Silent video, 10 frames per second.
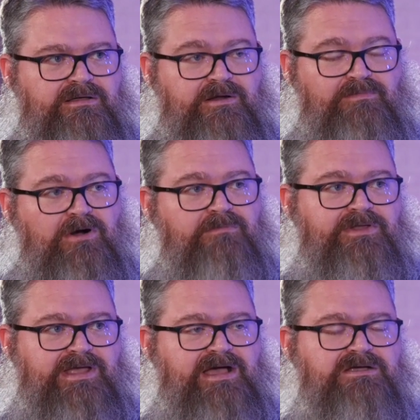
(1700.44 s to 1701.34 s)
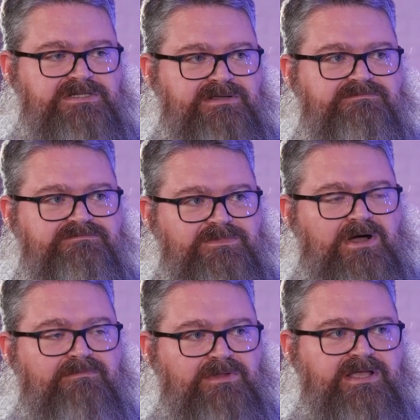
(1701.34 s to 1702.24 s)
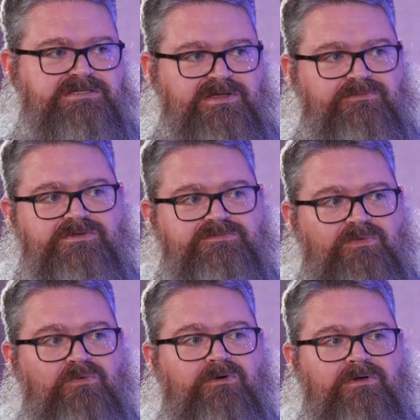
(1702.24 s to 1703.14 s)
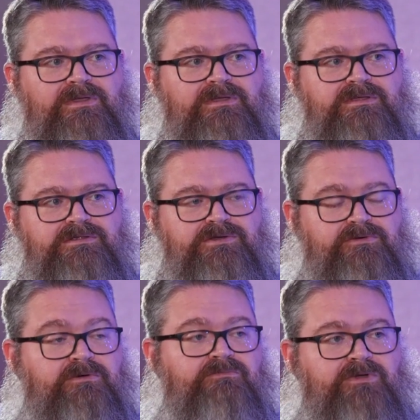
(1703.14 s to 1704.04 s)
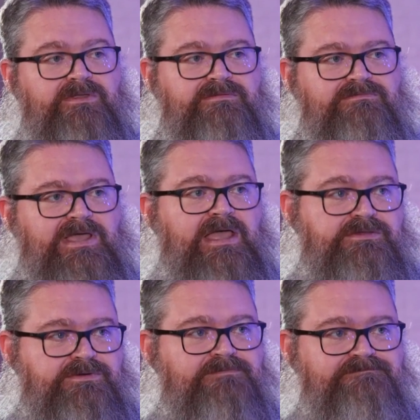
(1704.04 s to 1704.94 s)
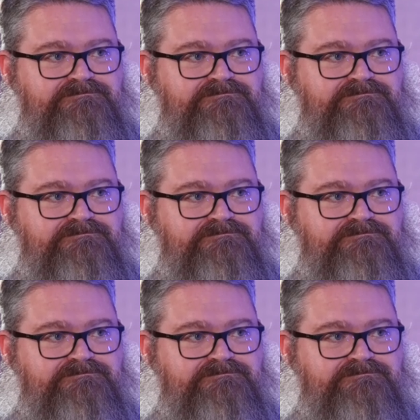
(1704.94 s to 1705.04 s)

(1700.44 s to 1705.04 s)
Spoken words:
apartment housing complex that was for children with cancer.